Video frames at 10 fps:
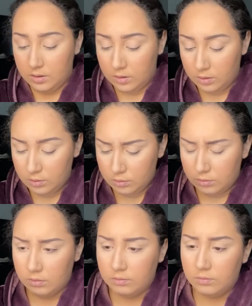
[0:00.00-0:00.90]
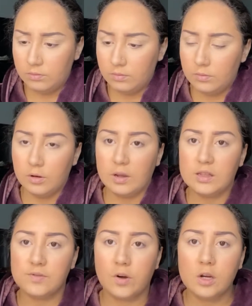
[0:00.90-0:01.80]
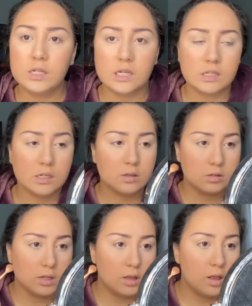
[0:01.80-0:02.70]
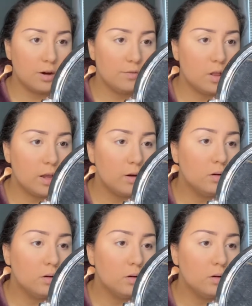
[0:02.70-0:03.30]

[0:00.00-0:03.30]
Ooh, okay, it's very dusty. There's like a lot of fallout.